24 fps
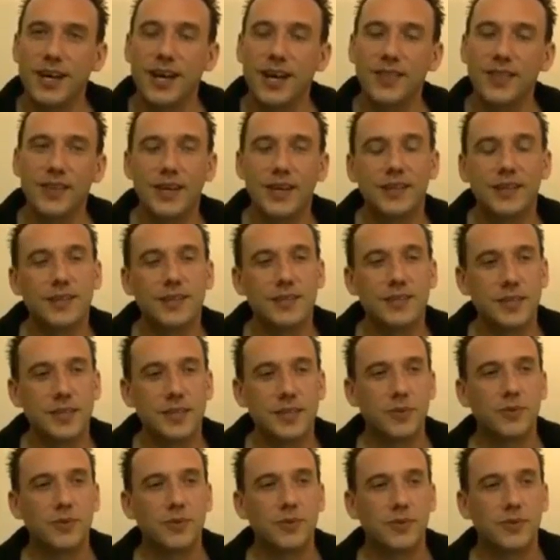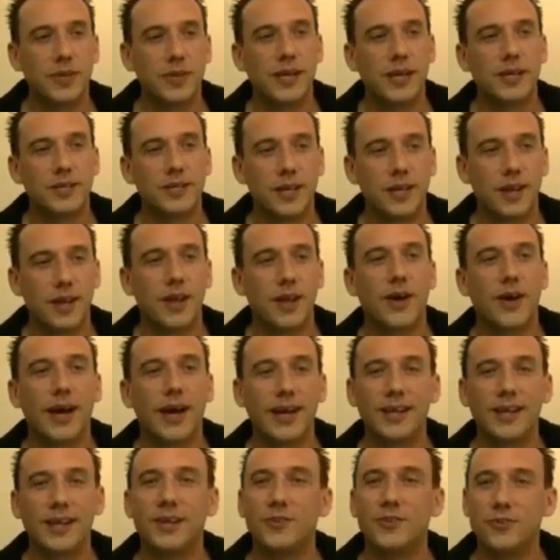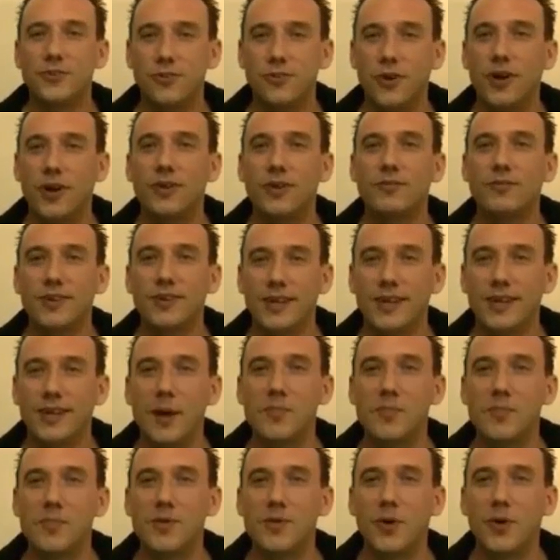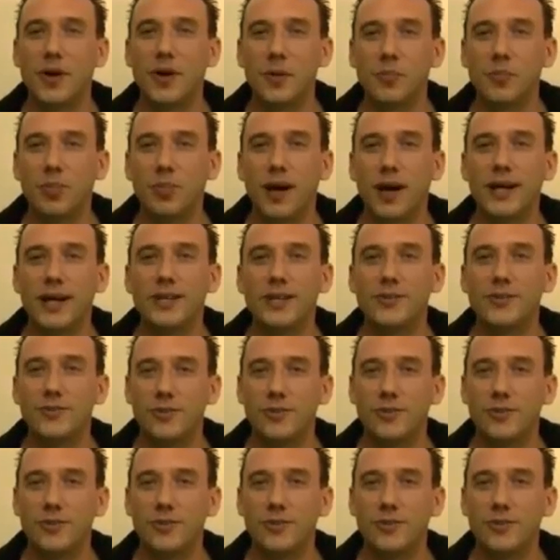And then simple things like driving, I'm not in pain